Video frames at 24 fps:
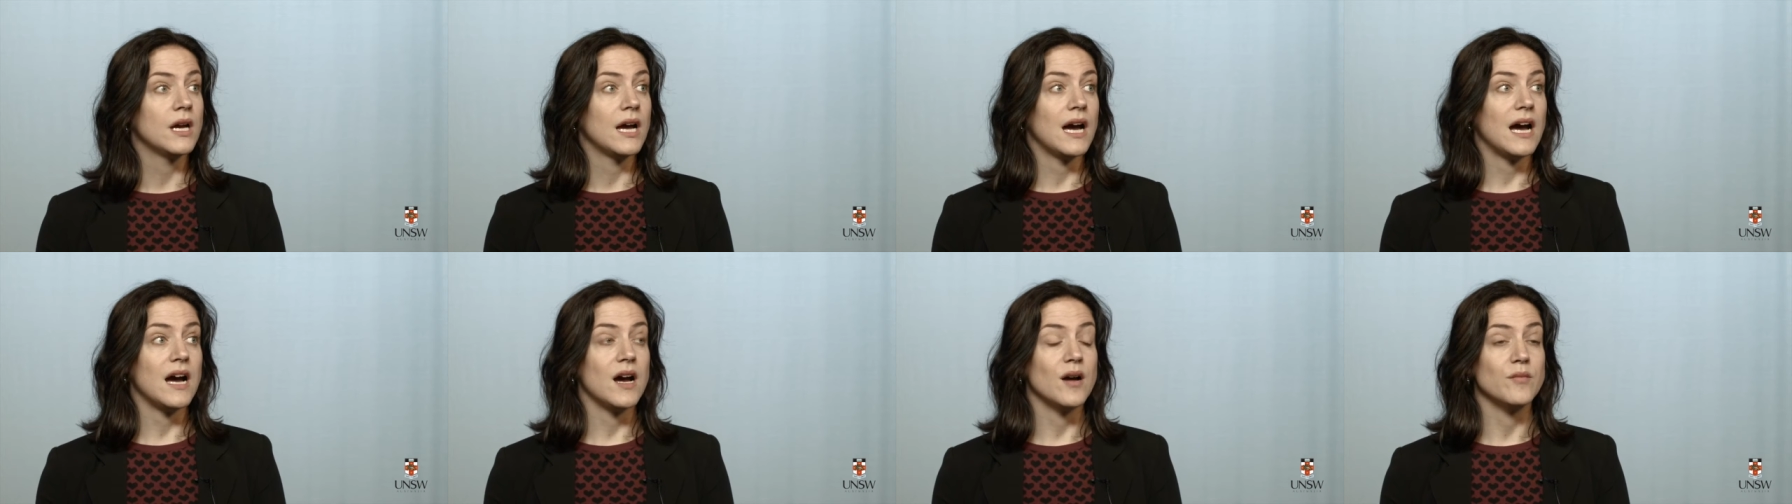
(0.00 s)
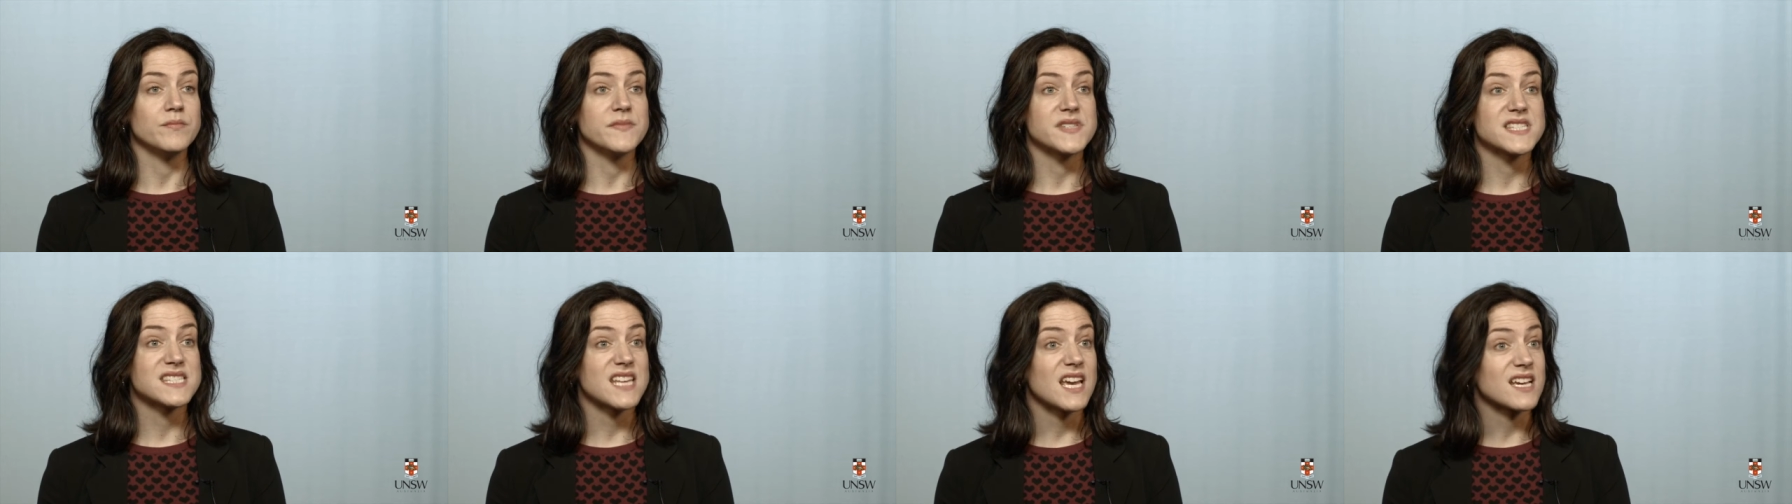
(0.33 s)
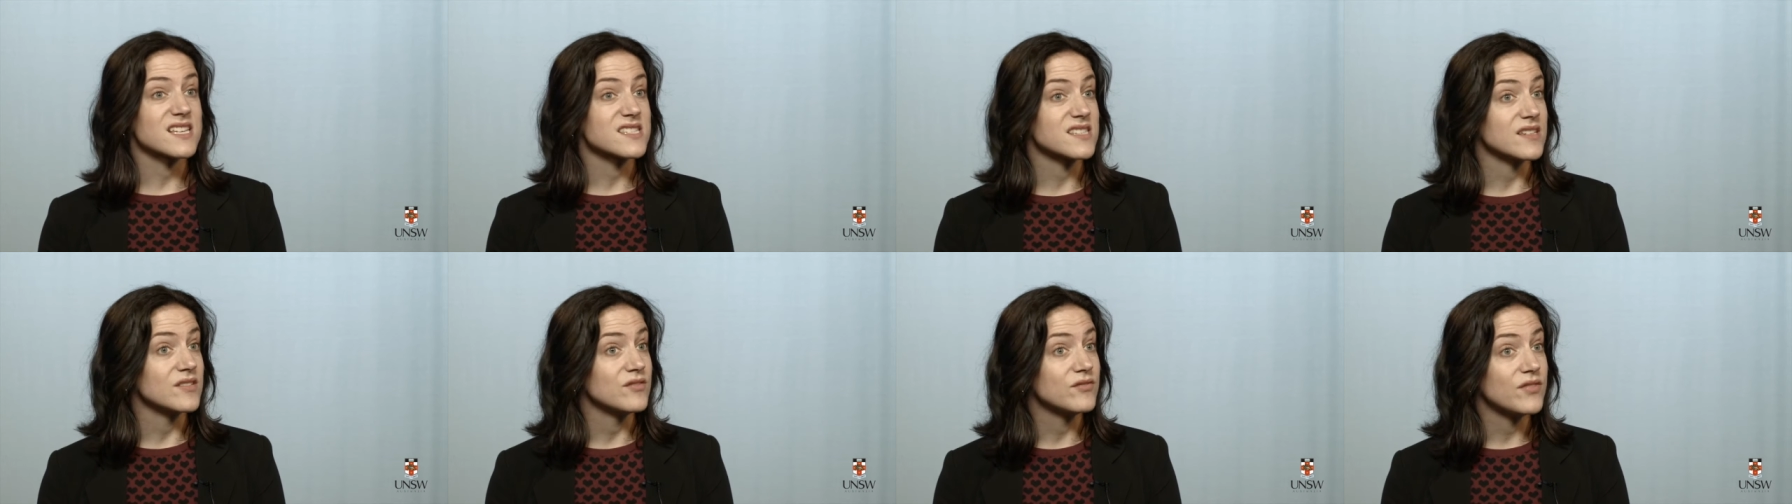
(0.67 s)
um,
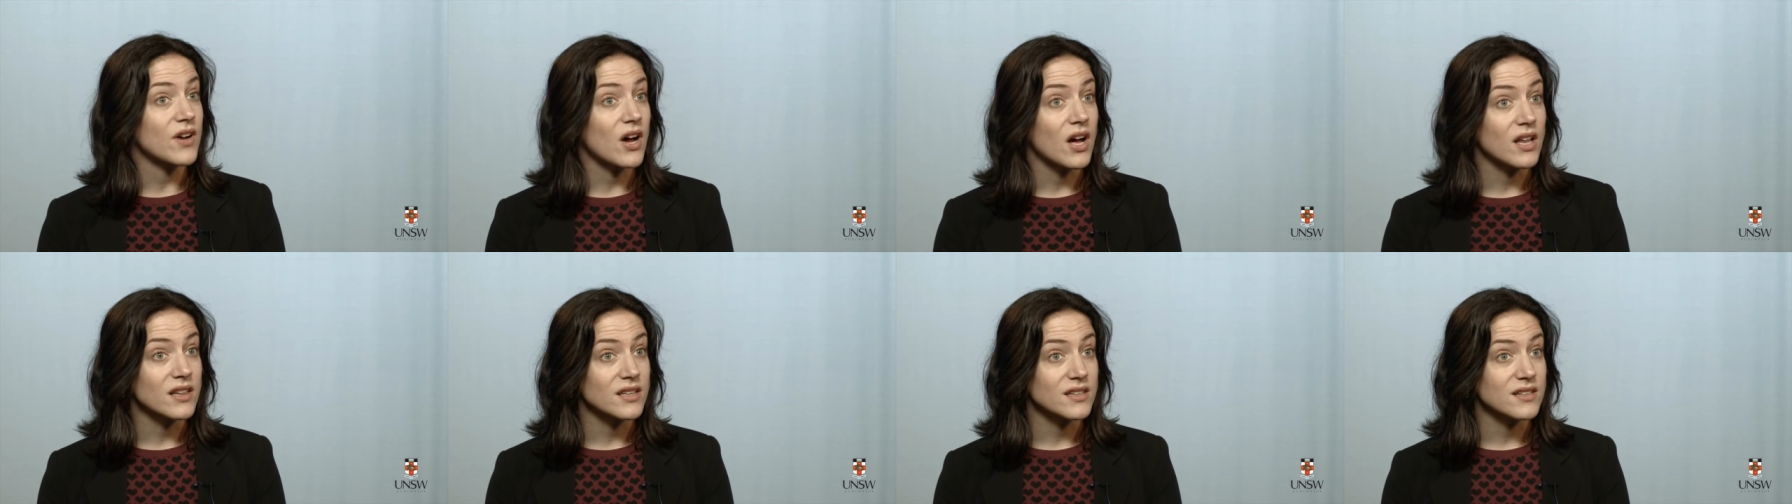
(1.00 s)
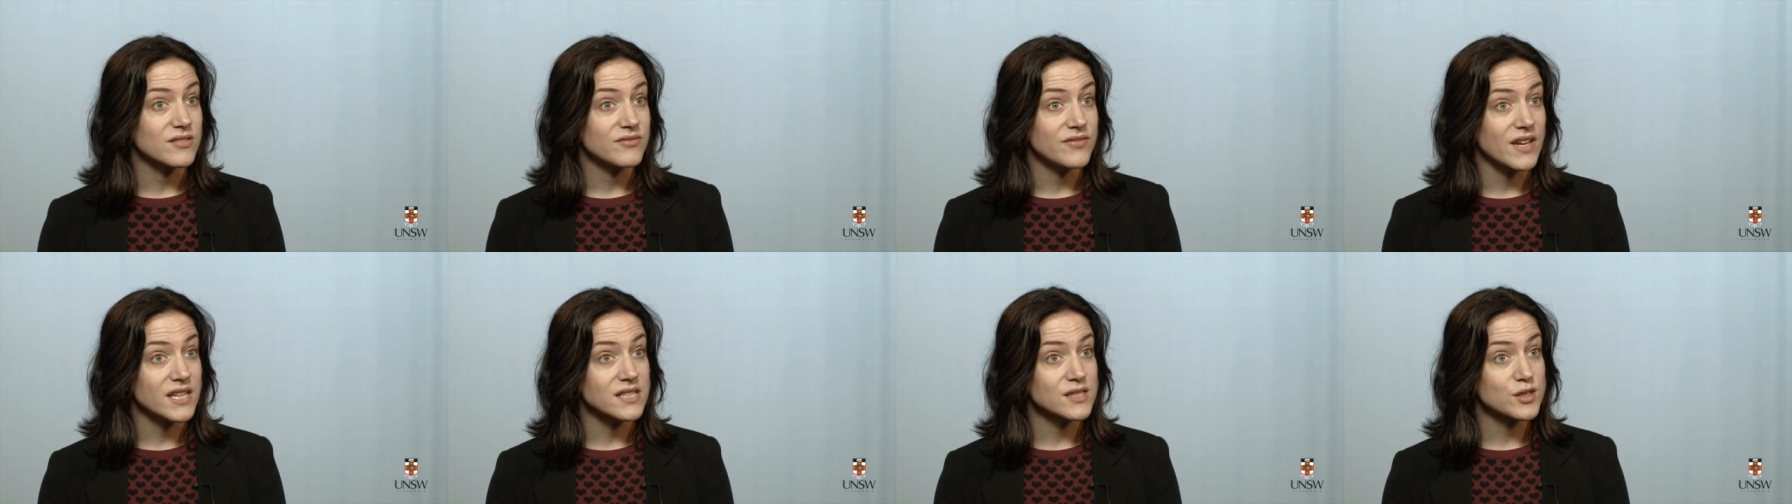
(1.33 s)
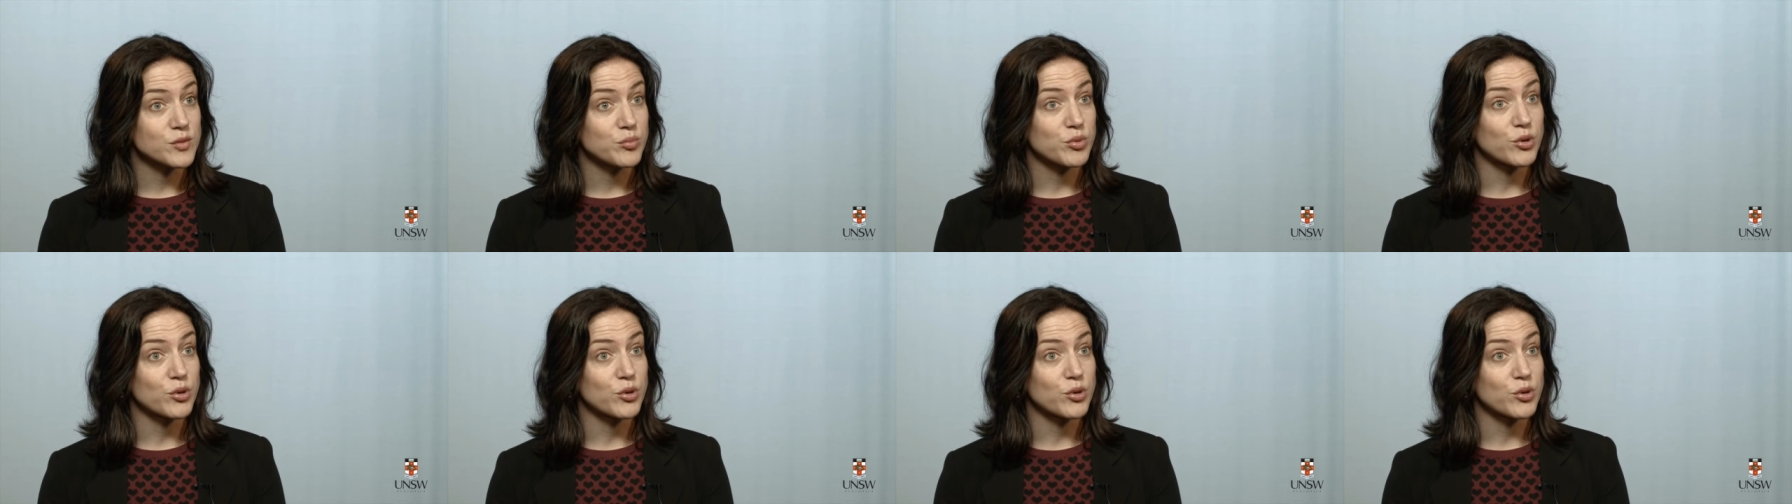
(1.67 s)
sex and violent offender